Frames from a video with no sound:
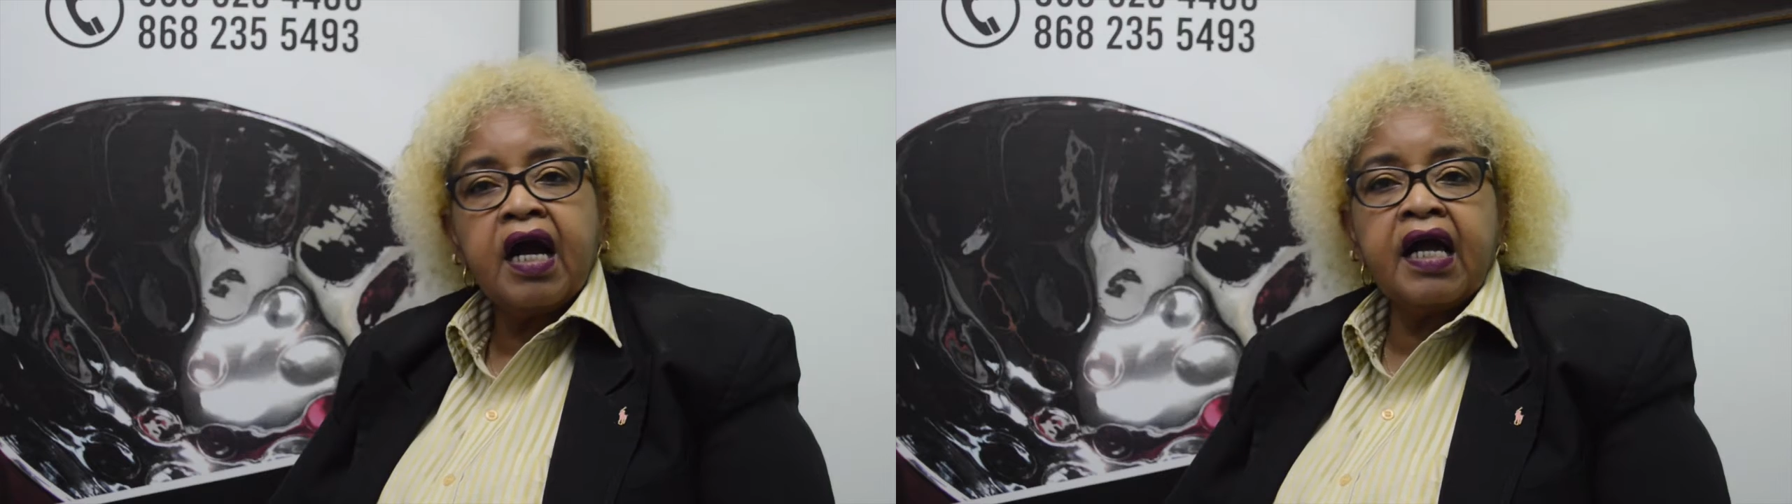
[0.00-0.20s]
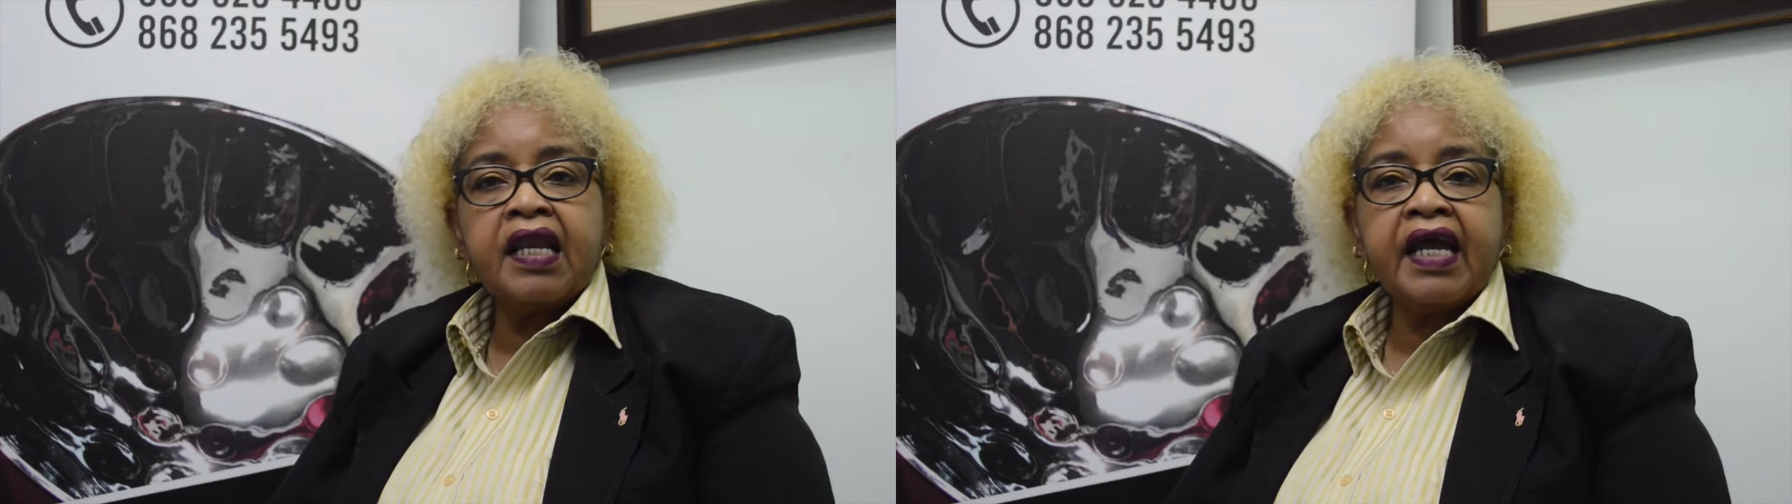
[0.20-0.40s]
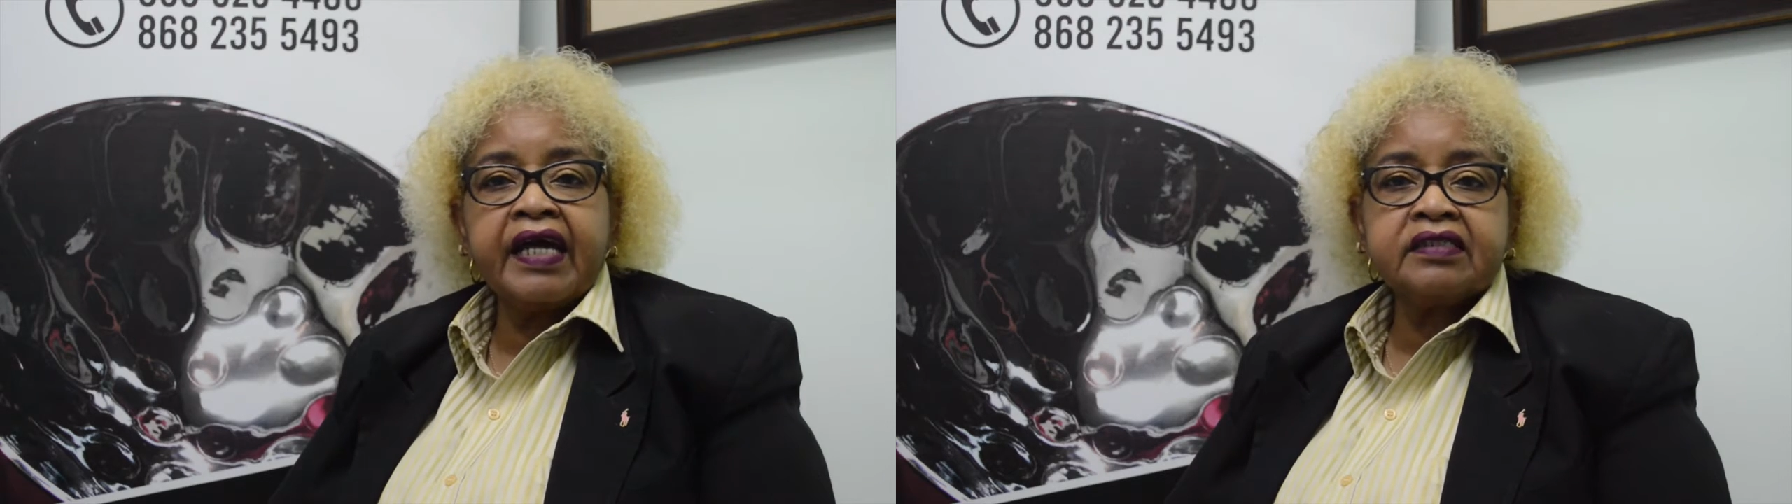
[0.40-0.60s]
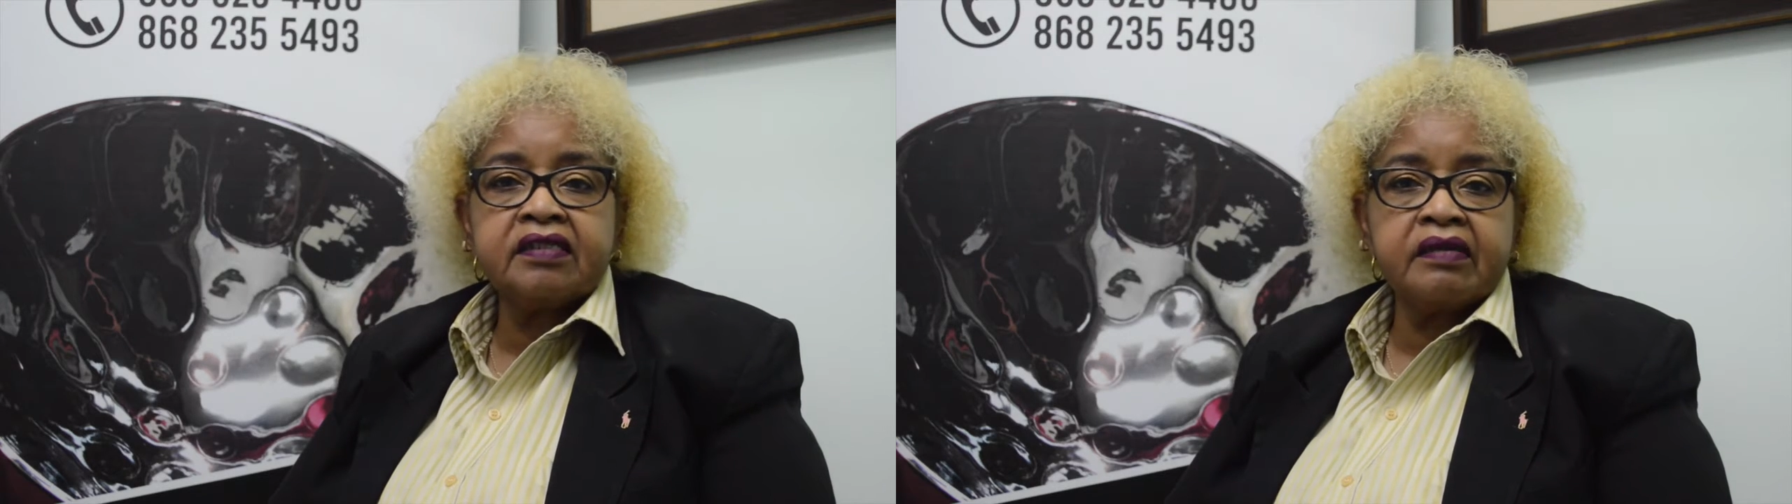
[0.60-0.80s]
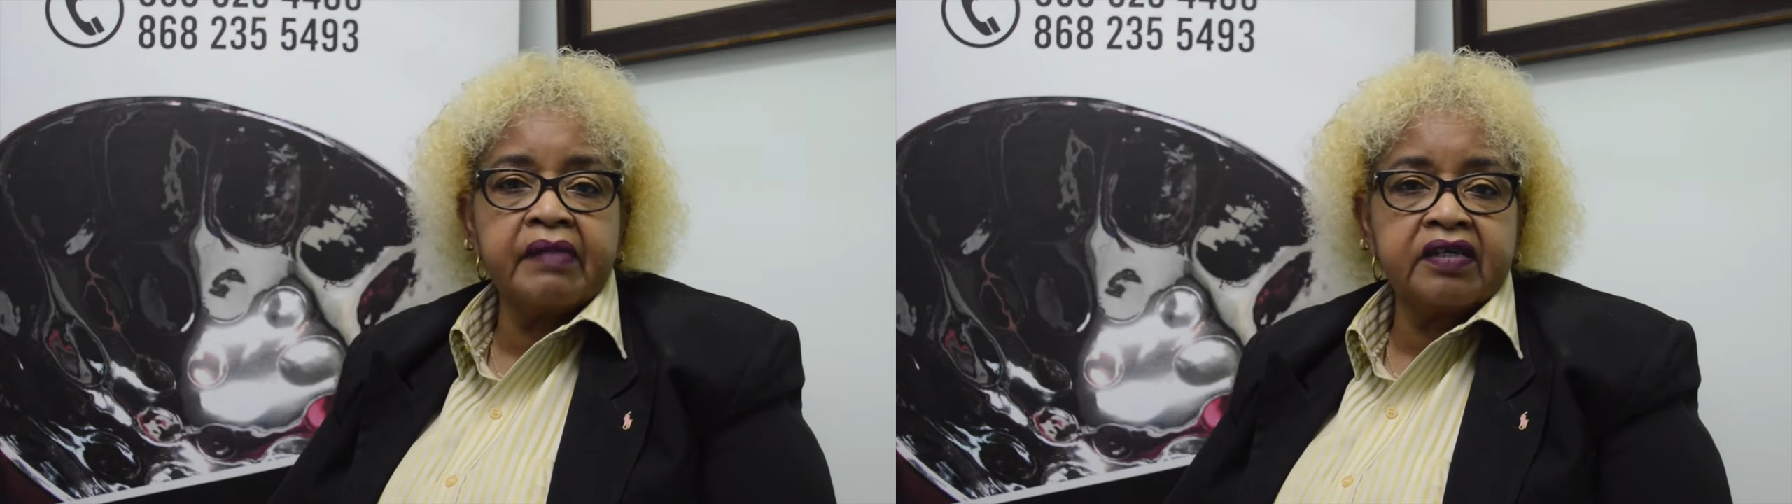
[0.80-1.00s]
Aligned to
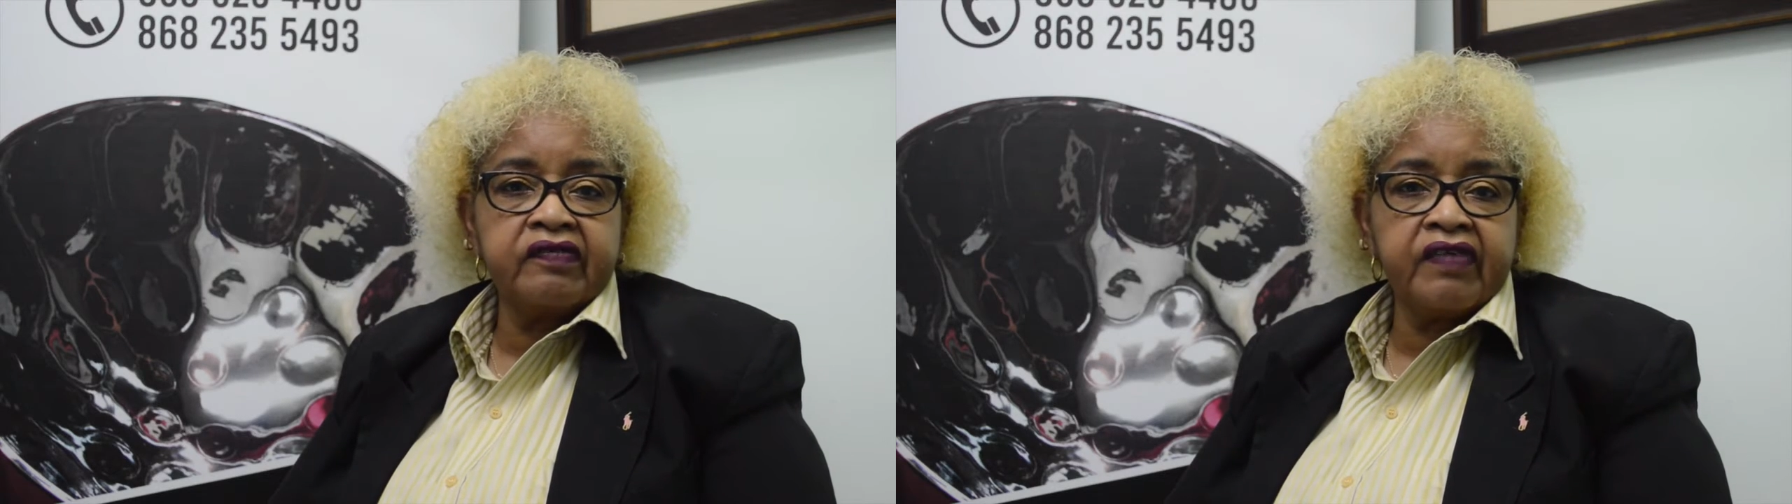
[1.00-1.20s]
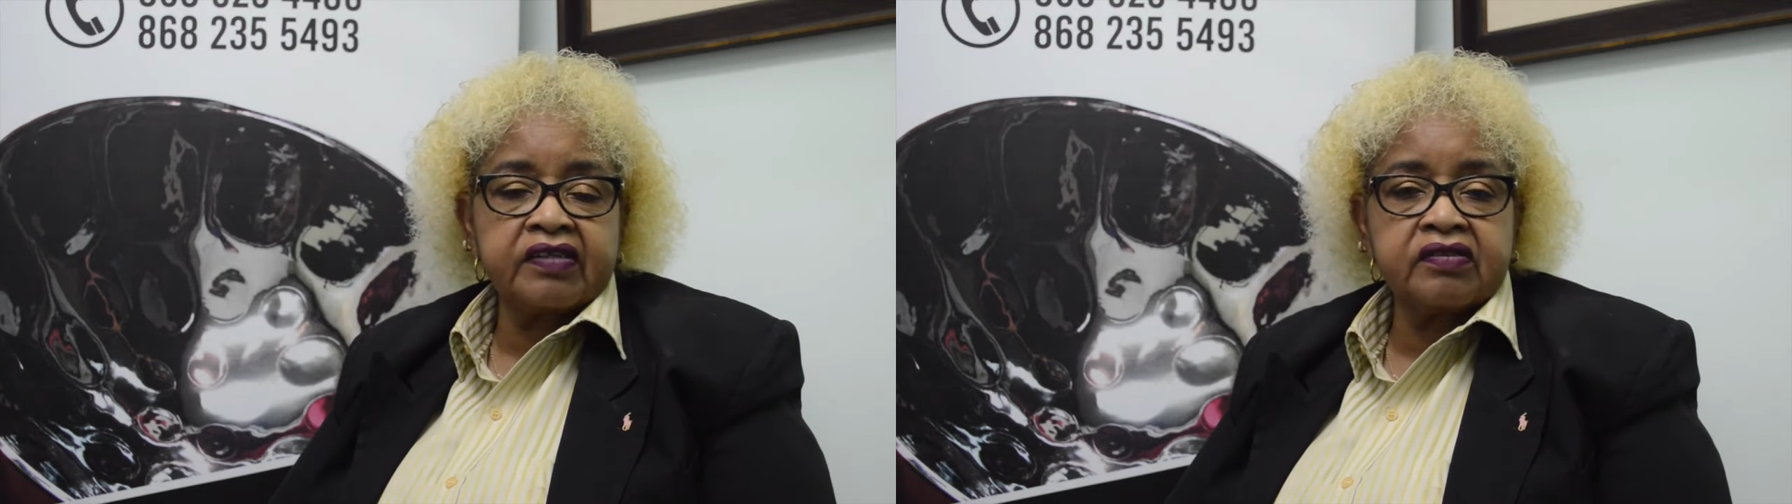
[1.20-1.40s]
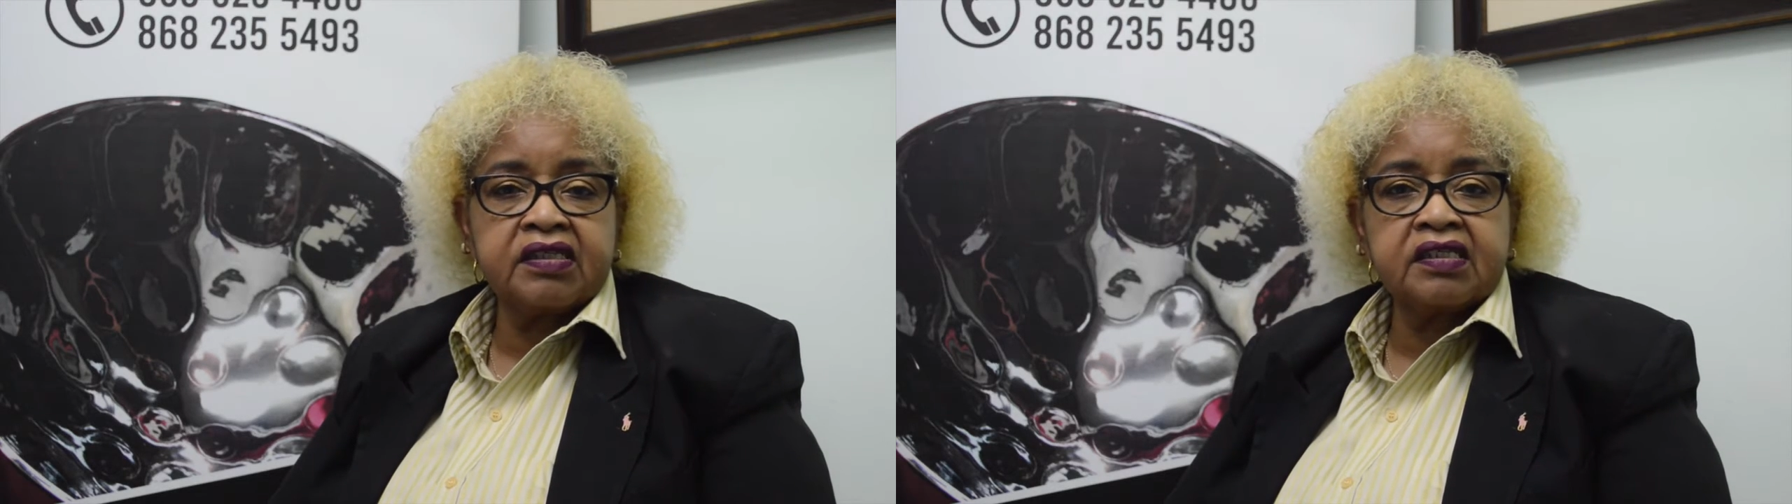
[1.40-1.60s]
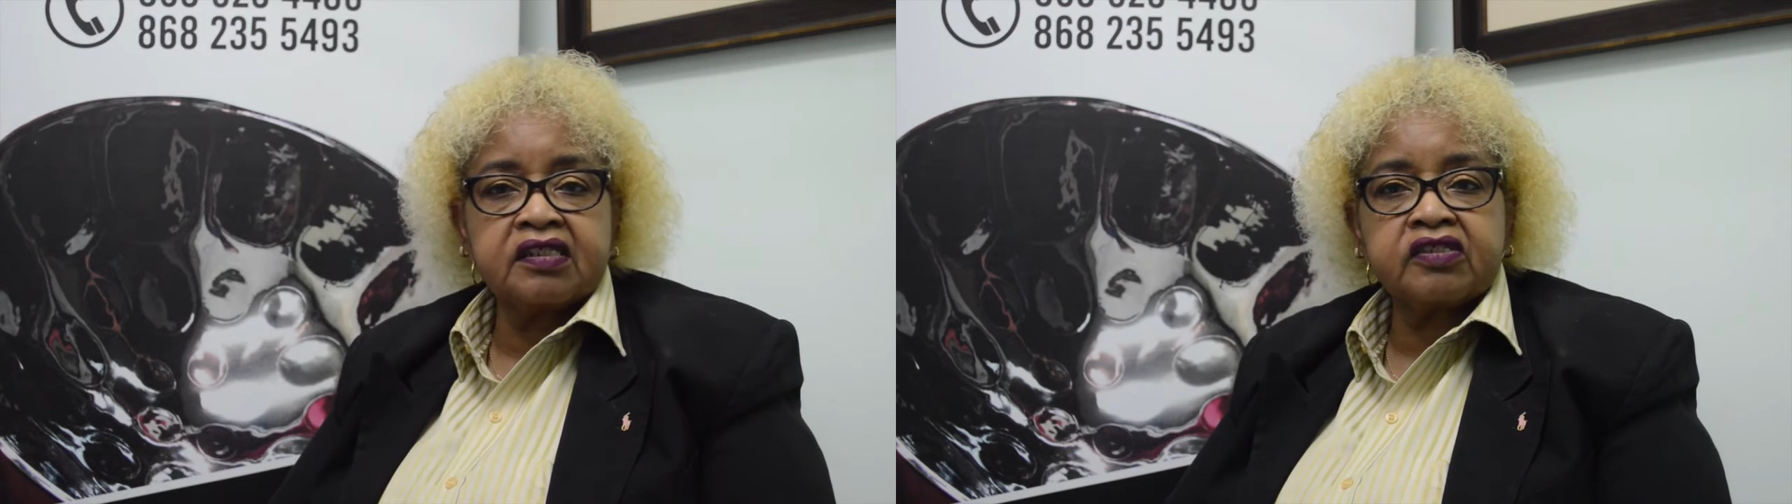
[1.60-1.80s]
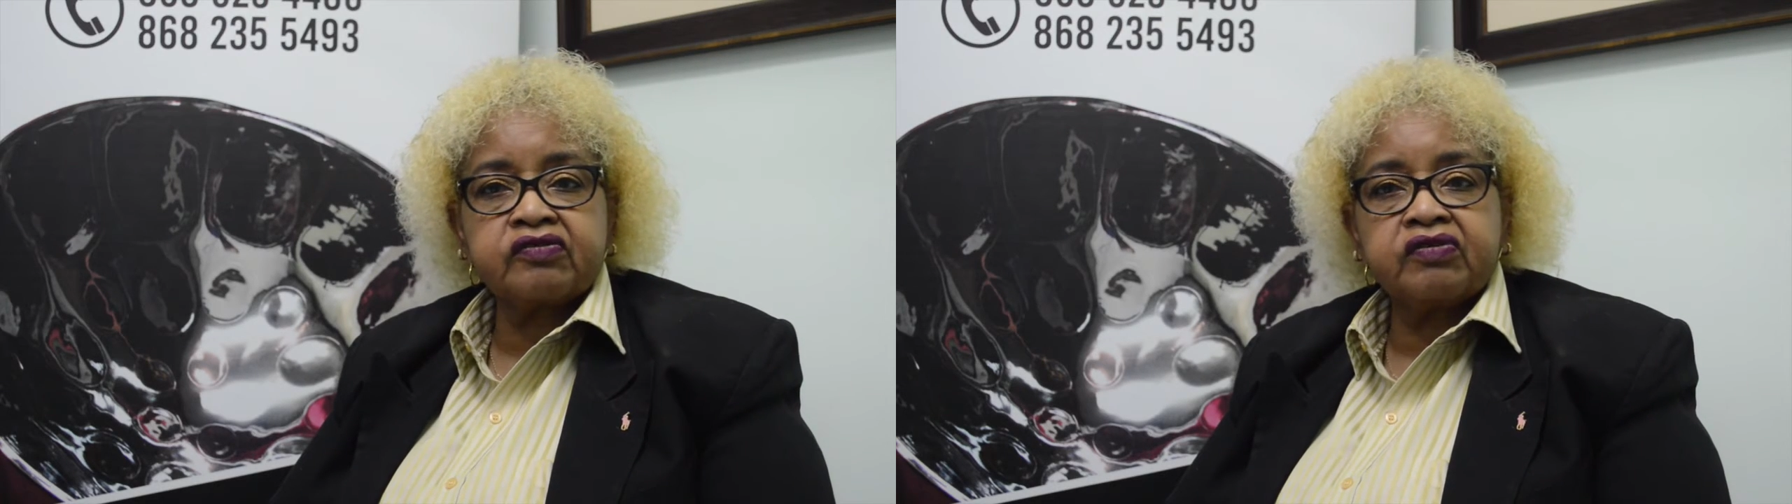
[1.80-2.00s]
the manufacturing
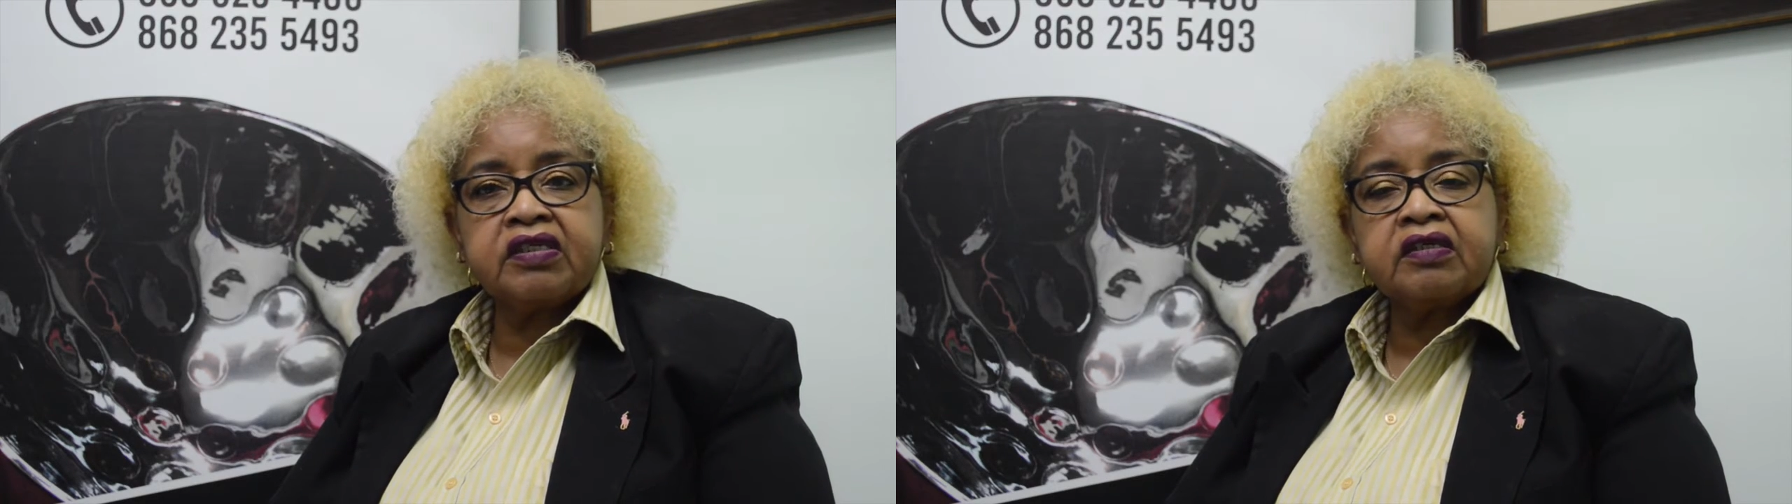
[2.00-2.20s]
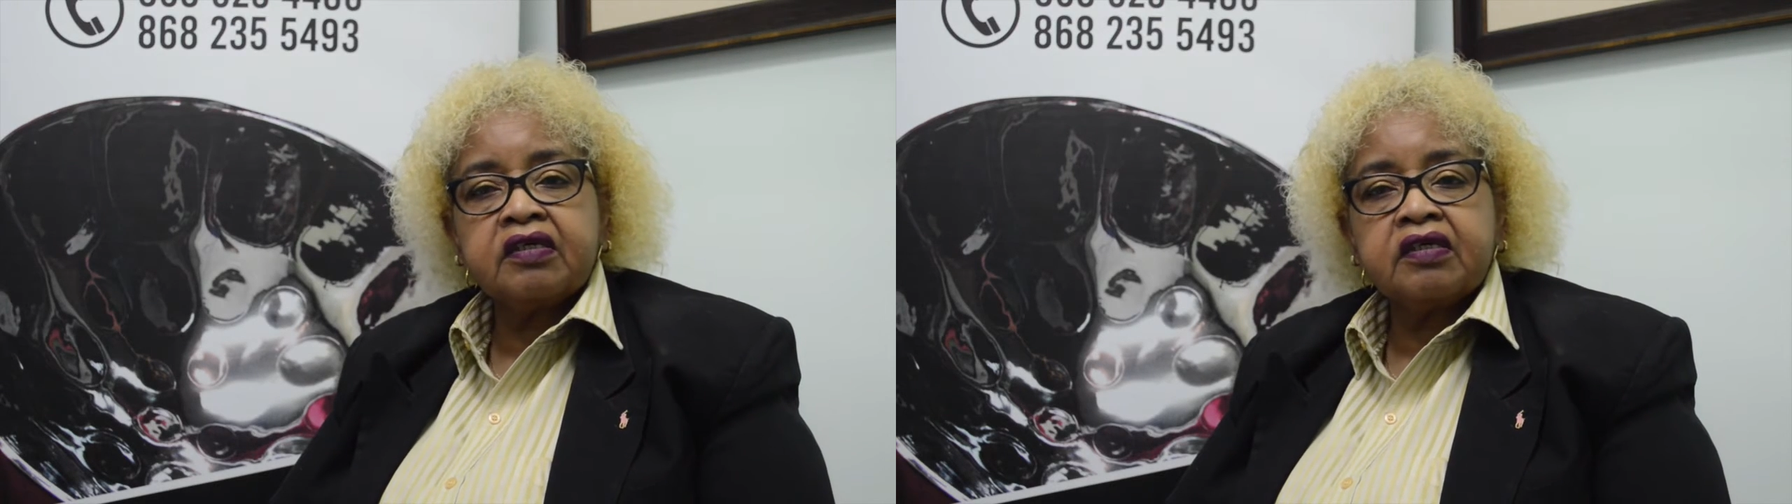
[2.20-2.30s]
industry,